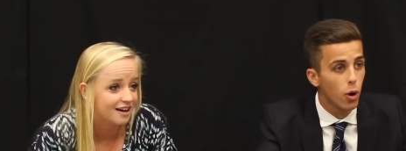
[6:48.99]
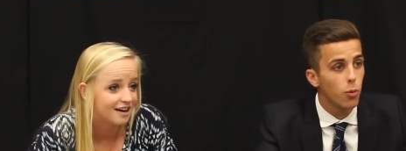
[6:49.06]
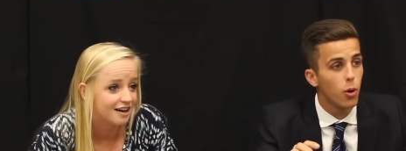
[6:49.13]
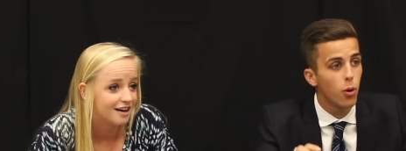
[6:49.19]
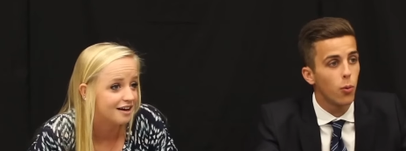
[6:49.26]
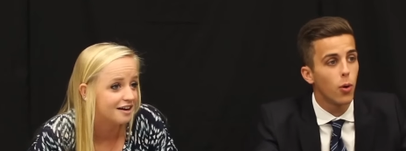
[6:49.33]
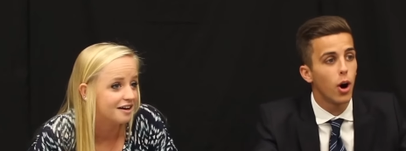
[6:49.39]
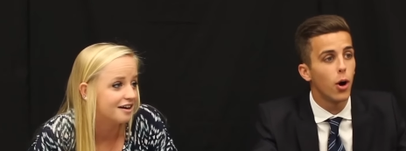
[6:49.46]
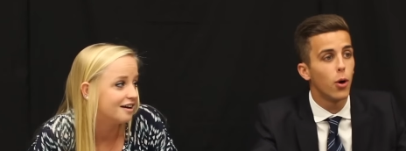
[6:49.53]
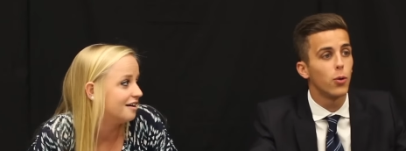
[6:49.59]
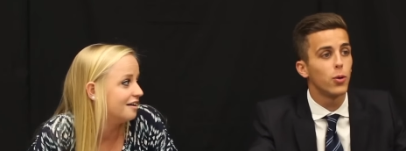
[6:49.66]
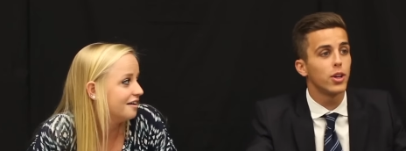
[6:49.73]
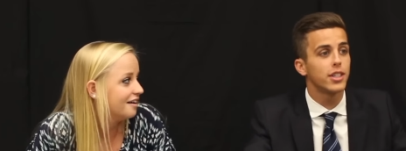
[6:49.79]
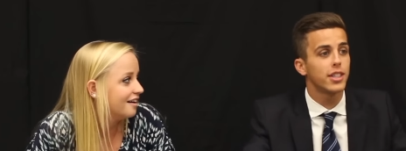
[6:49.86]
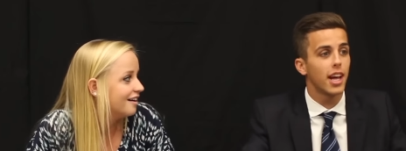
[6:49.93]
Speaker 1: whoa, whoa, Slushy.
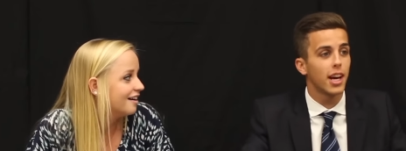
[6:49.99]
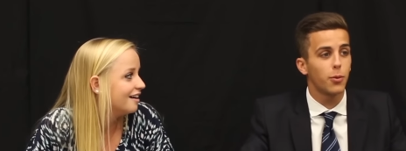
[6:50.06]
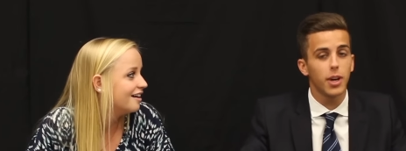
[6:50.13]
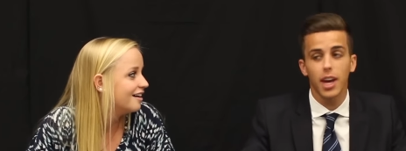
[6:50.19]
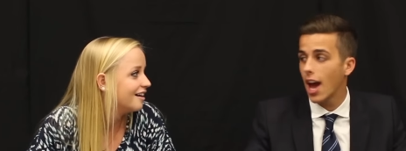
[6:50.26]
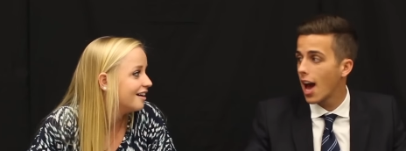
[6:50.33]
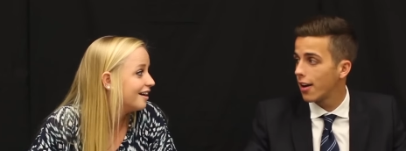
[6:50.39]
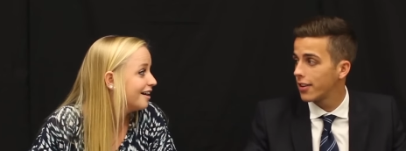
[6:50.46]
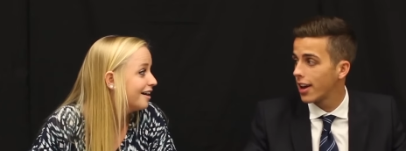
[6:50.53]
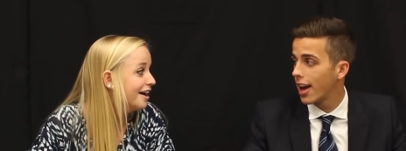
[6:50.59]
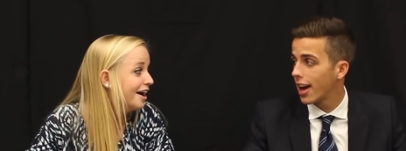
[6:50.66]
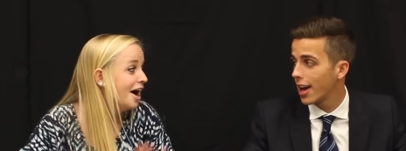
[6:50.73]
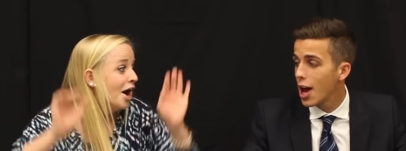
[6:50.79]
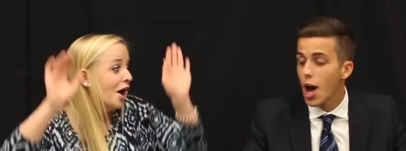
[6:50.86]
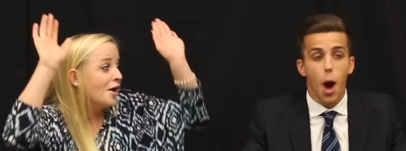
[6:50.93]
Whoa, looks like we have
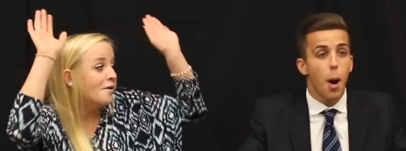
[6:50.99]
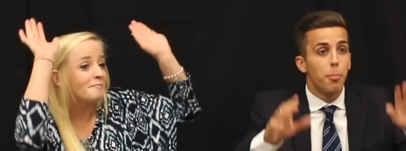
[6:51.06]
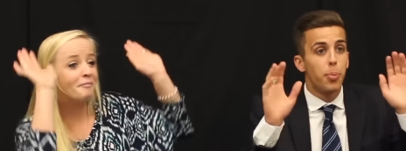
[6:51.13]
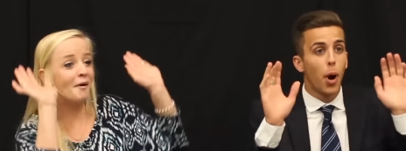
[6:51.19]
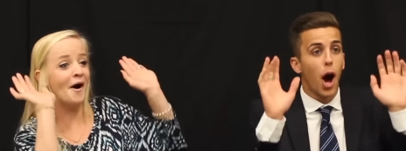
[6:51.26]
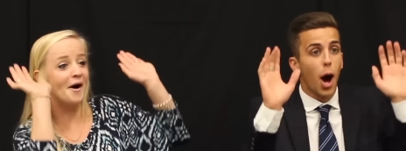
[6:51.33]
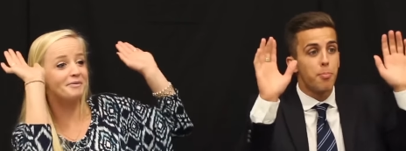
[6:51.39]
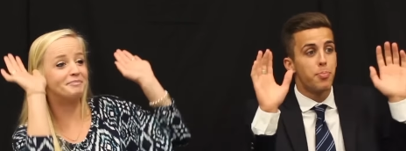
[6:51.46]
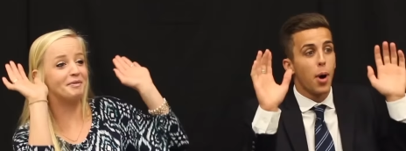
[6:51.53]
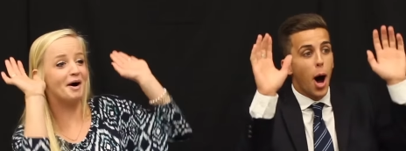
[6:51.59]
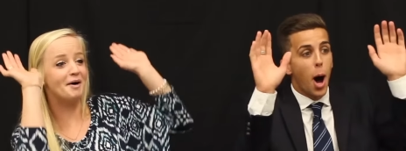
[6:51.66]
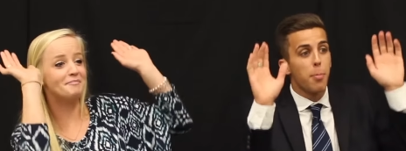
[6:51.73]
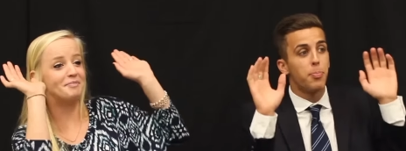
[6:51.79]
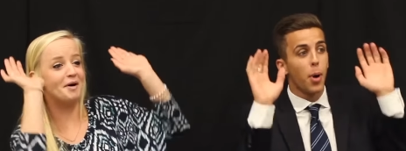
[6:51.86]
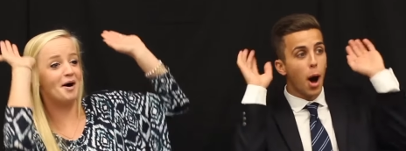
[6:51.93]
a b
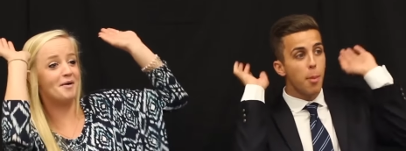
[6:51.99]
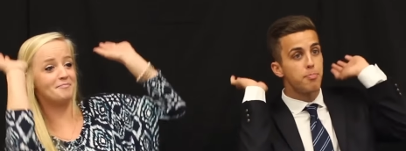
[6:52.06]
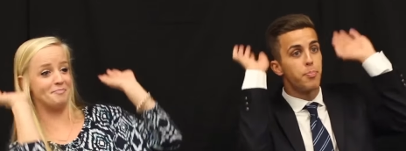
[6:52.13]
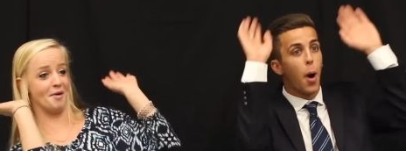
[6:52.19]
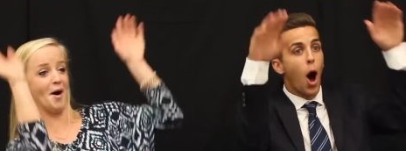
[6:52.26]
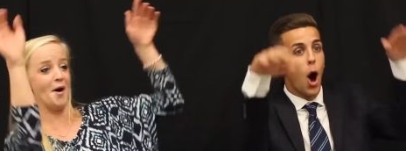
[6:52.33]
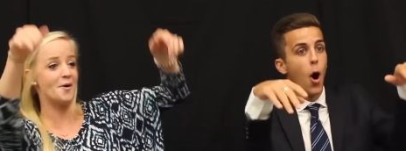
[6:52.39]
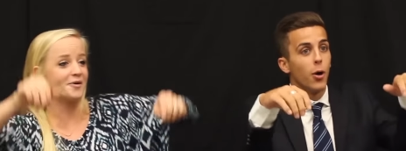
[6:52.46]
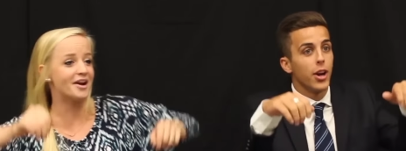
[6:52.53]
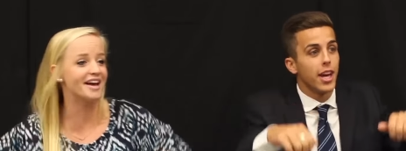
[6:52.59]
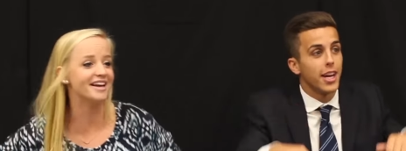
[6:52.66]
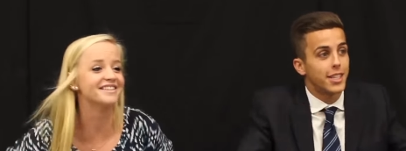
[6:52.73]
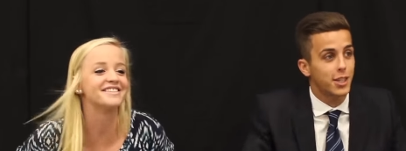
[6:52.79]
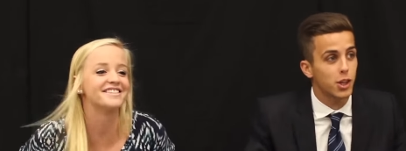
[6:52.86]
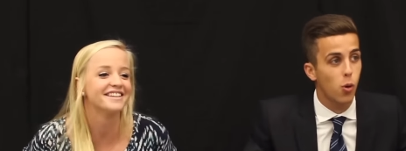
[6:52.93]
-b -b
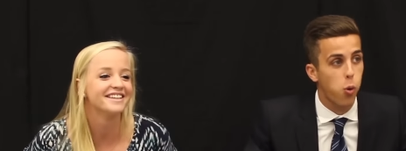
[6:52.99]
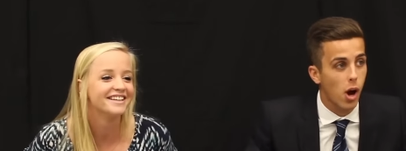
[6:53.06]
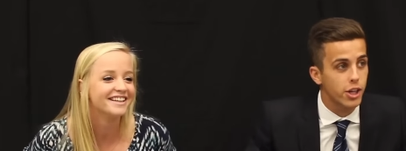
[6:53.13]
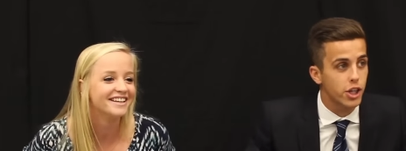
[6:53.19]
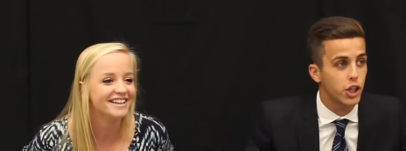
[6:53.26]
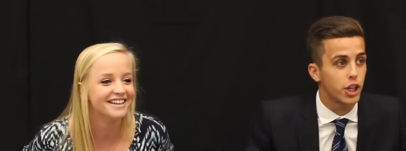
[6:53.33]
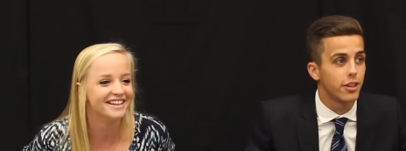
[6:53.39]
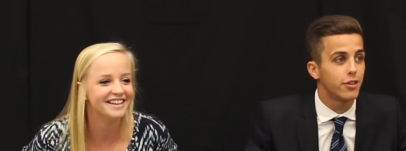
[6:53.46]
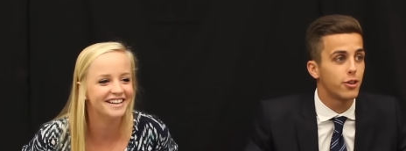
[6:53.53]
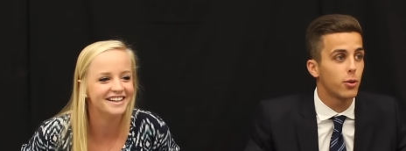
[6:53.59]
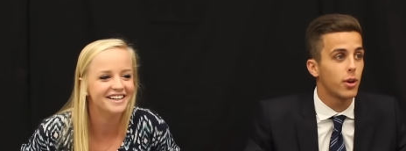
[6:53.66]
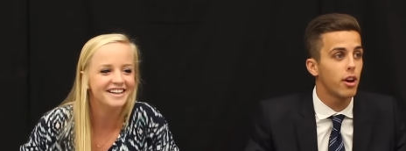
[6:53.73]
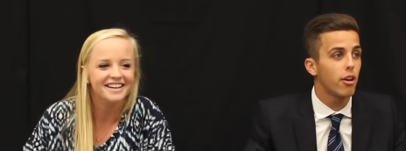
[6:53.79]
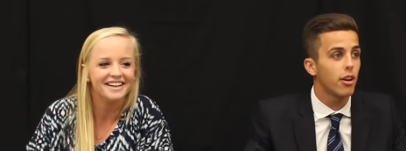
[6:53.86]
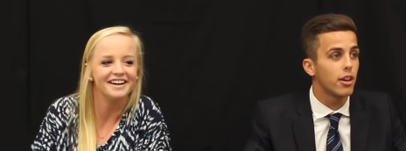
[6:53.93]
bonus question. So
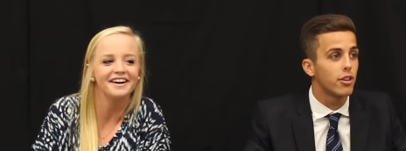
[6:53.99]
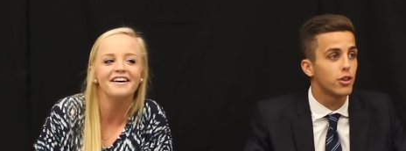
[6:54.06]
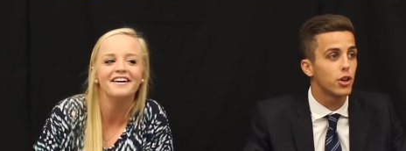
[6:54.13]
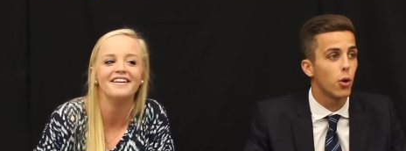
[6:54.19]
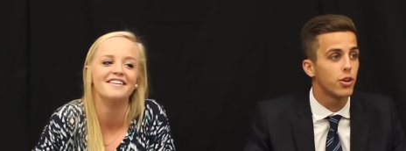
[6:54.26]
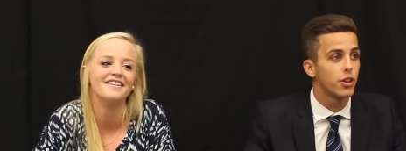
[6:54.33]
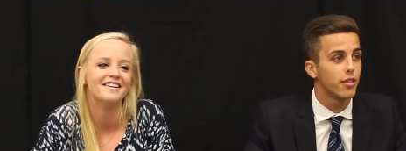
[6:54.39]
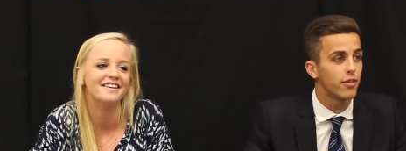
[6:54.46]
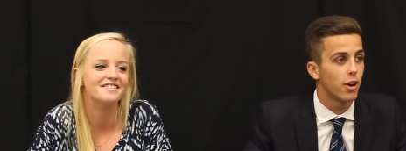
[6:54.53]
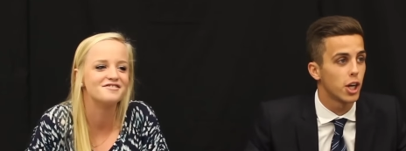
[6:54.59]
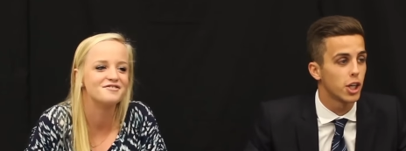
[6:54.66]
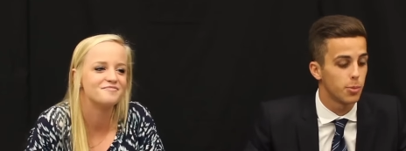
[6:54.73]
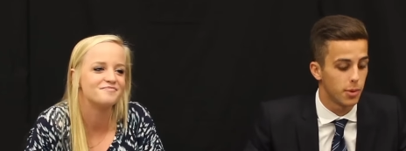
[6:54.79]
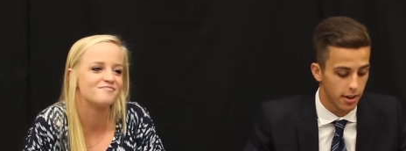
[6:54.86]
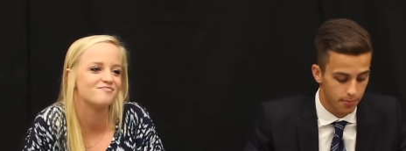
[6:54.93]
here it is, going to the
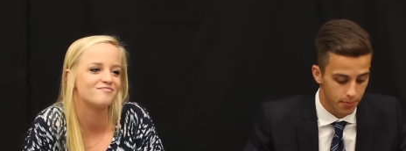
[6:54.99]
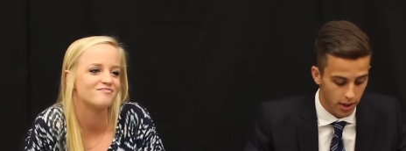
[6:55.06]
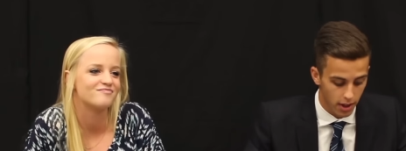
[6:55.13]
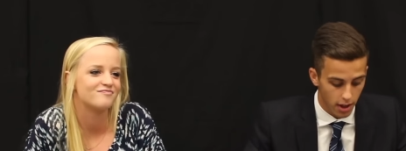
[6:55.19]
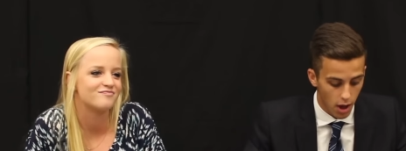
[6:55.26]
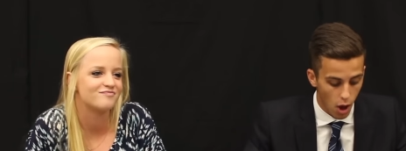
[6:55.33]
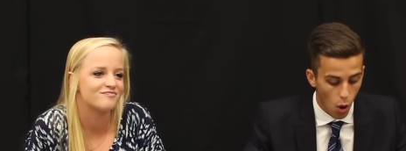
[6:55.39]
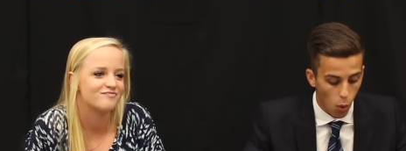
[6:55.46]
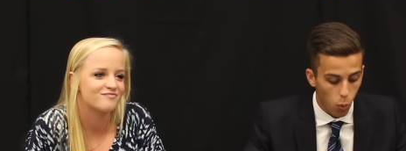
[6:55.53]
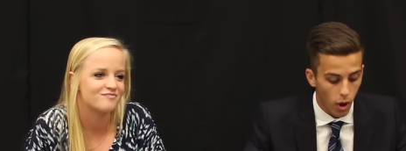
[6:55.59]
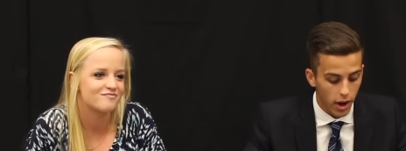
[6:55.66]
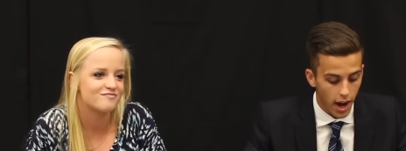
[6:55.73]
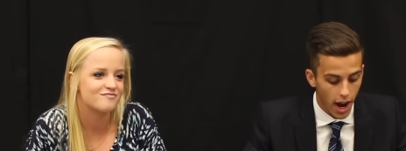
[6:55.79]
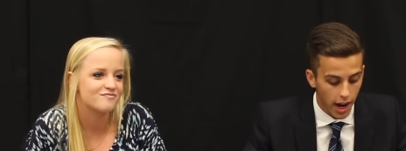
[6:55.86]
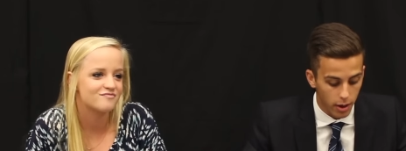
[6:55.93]
freshman.
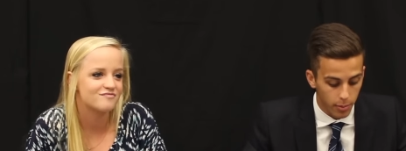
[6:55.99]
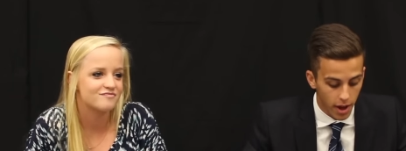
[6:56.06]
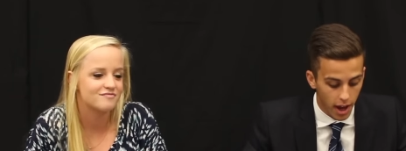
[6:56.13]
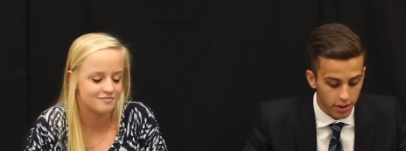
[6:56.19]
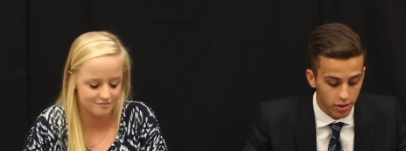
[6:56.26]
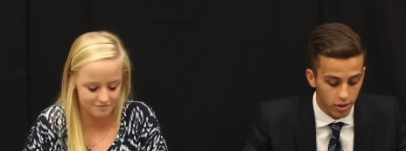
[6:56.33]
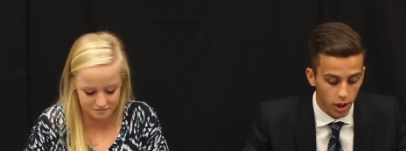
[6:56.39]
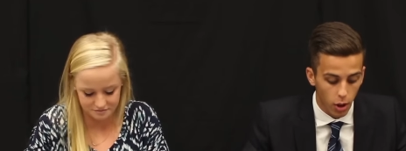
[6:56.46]
What item has the